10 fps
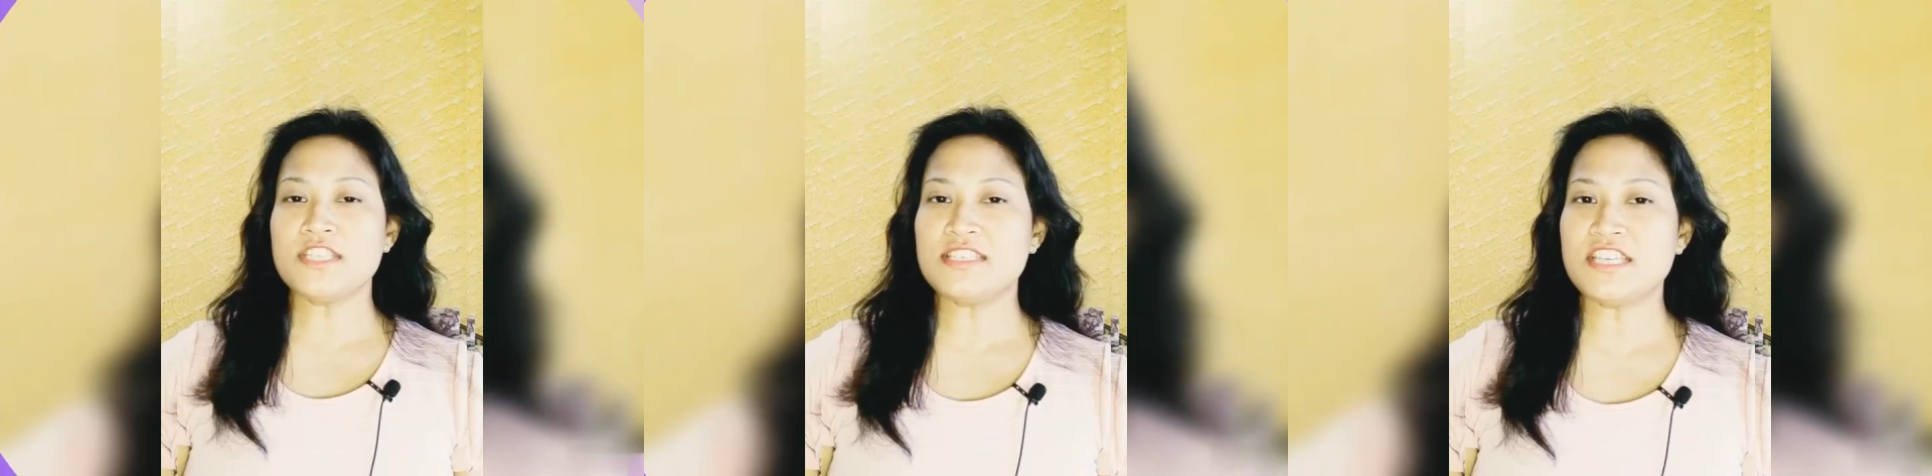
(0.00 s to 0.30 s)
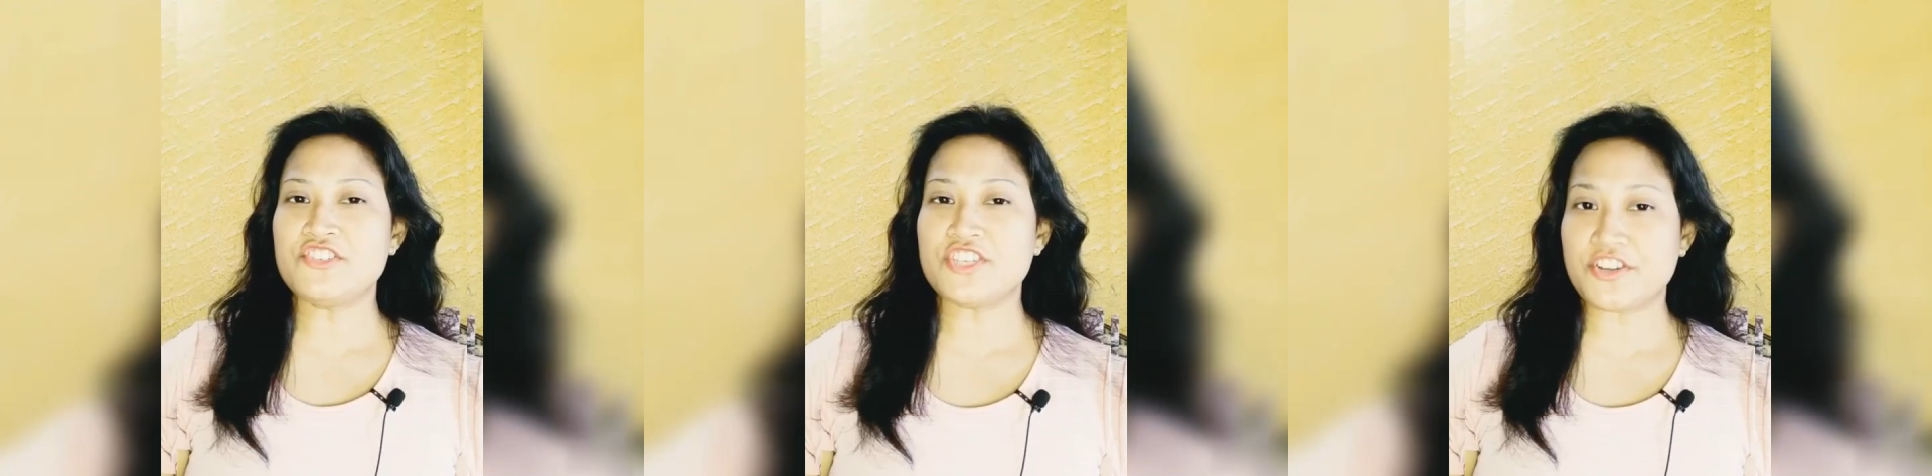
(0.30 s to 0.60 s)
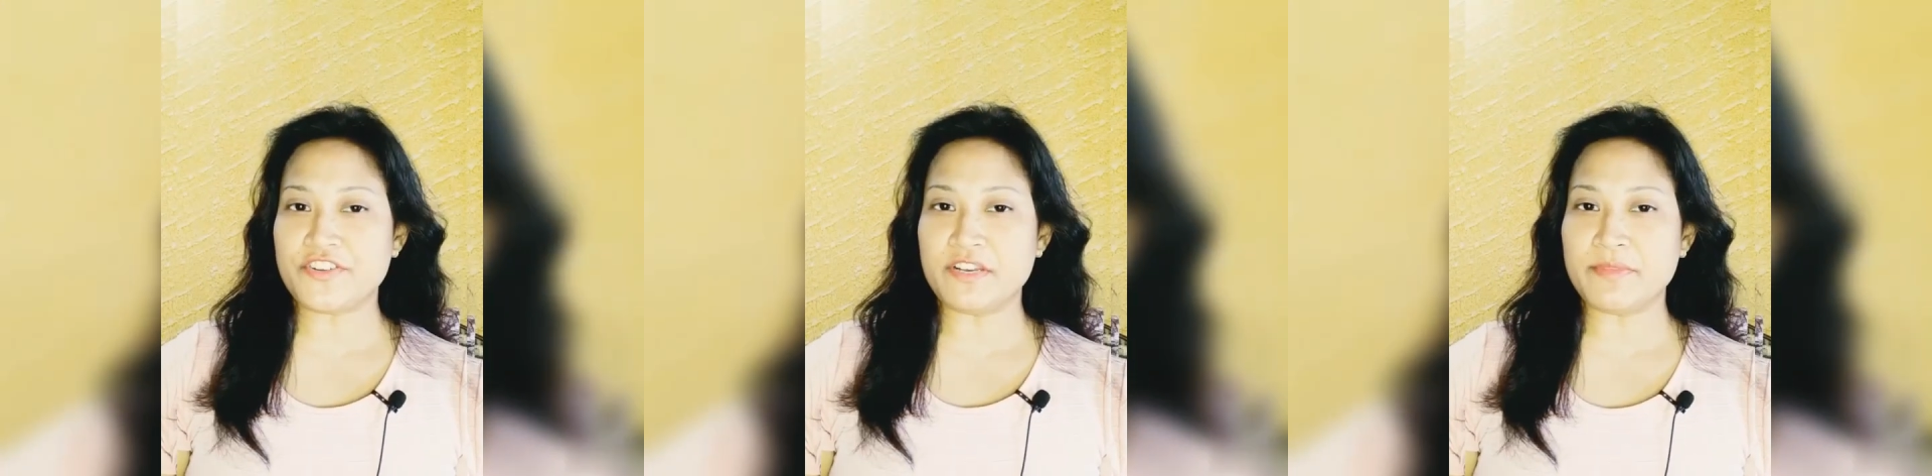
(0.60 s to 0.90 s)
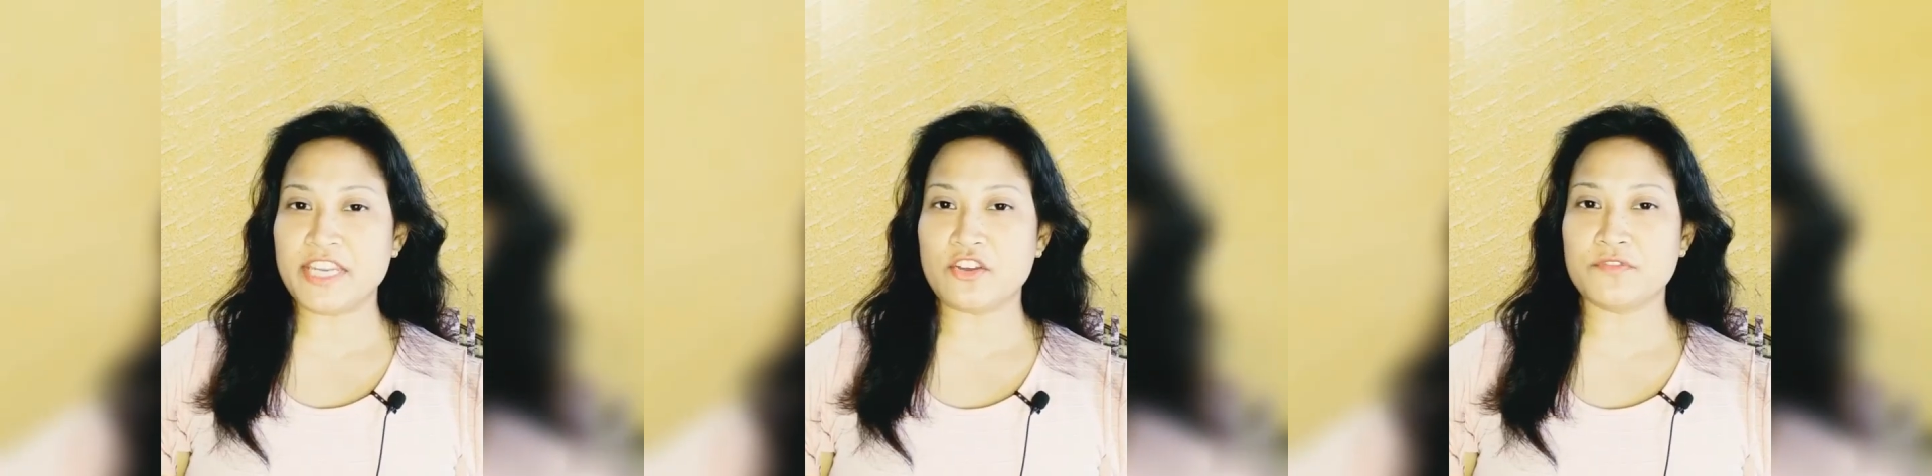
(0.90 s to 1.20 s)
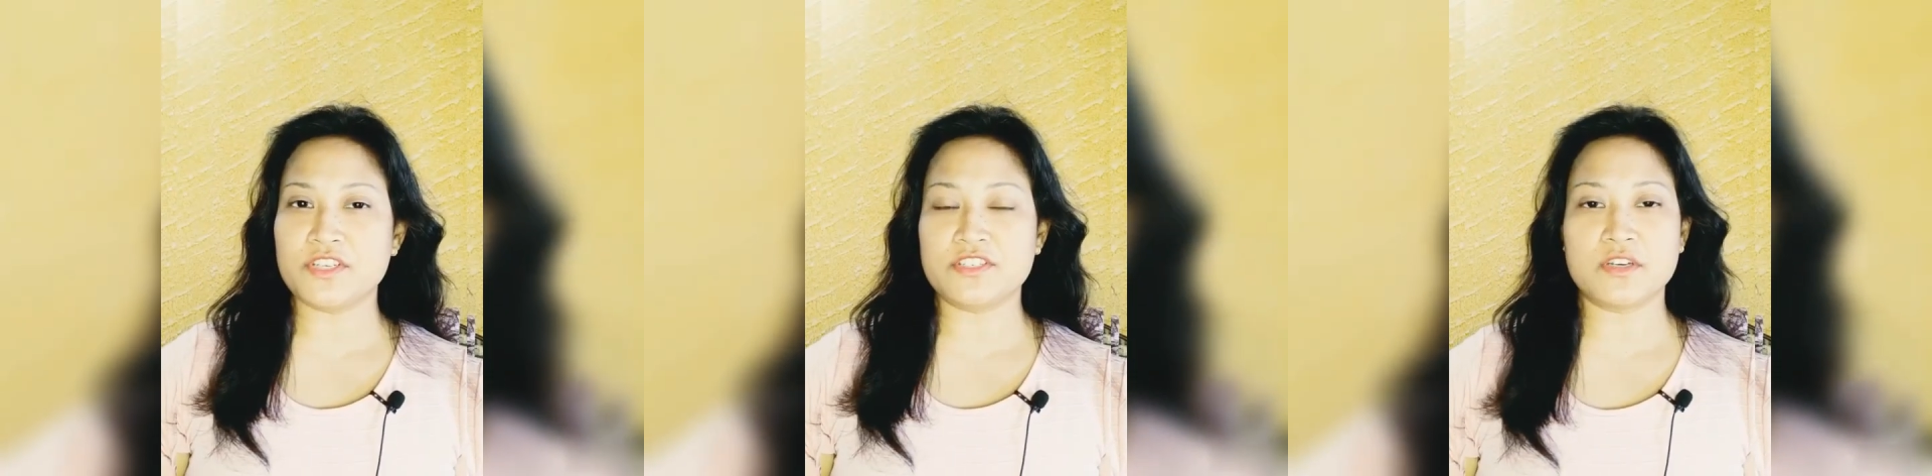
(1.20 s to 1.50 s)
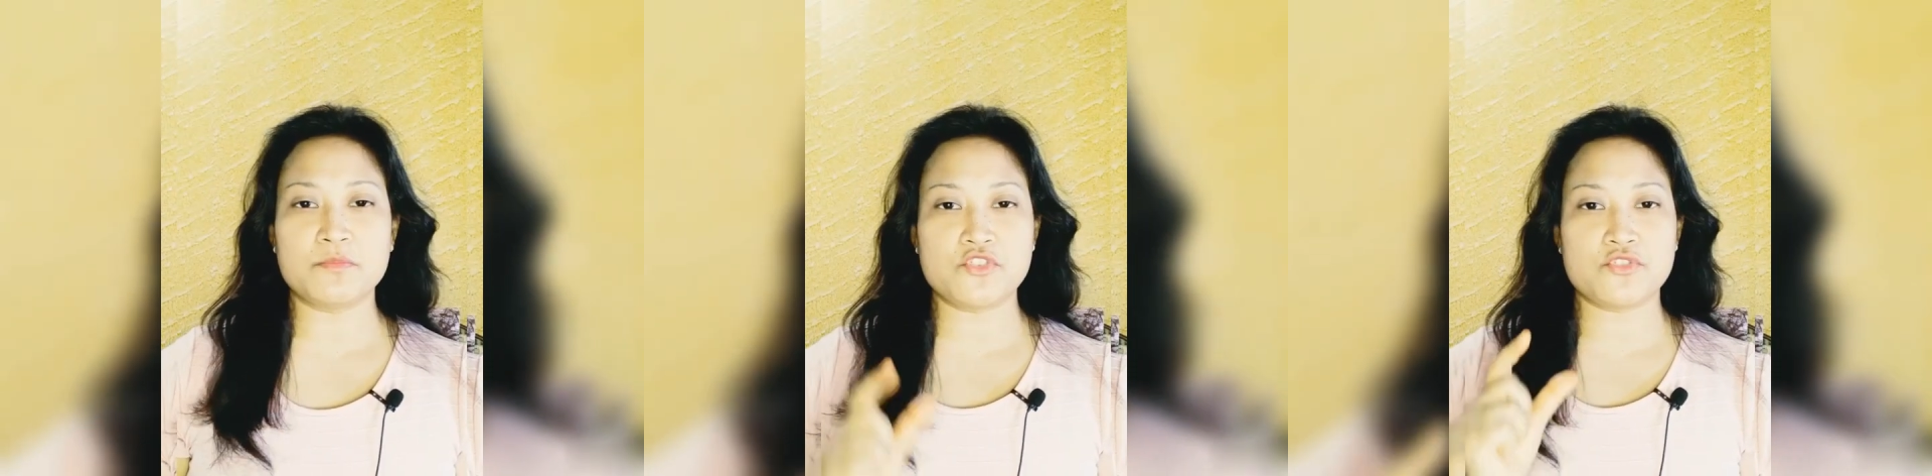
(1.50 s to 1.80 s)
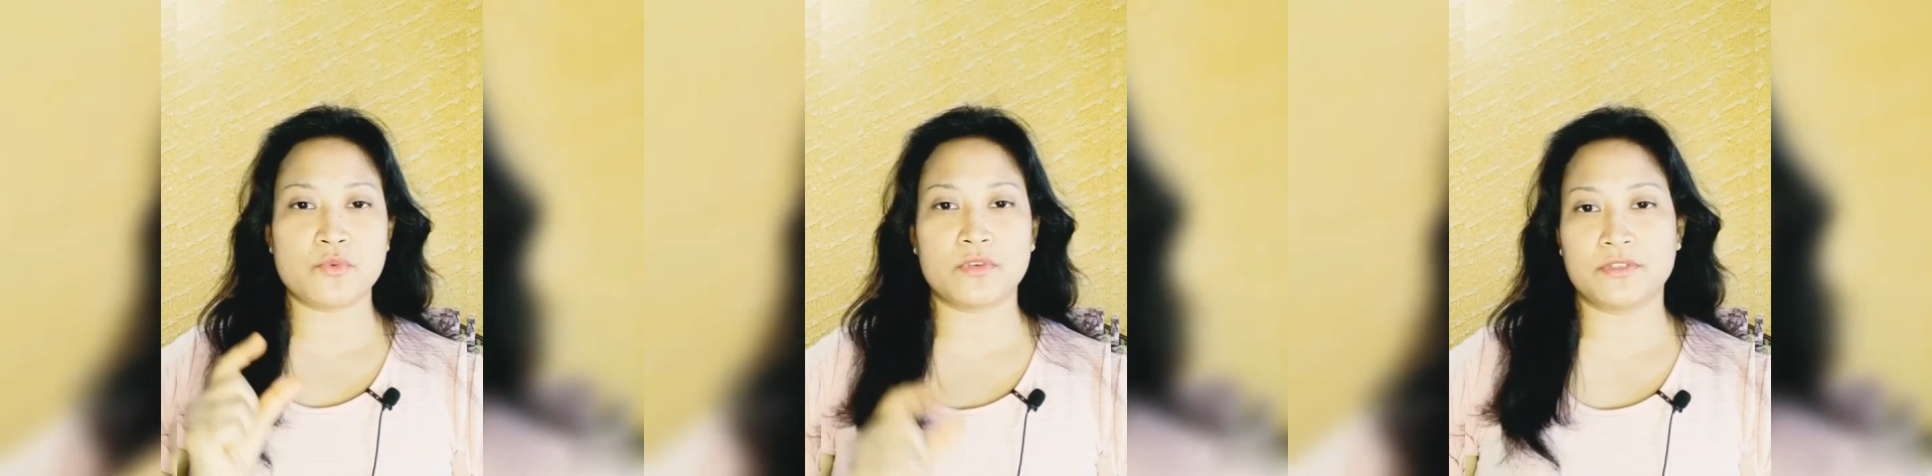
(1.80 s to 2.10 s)
is the general meaning of the term
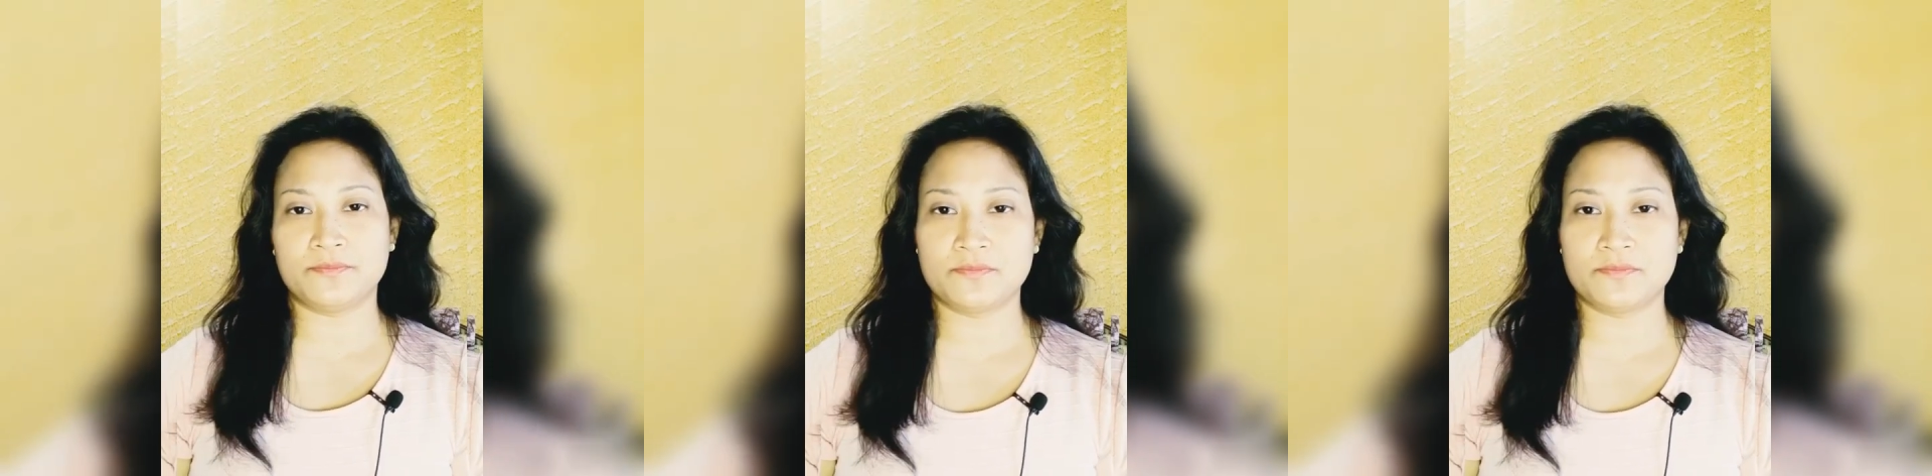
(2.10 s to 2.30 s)
stroke?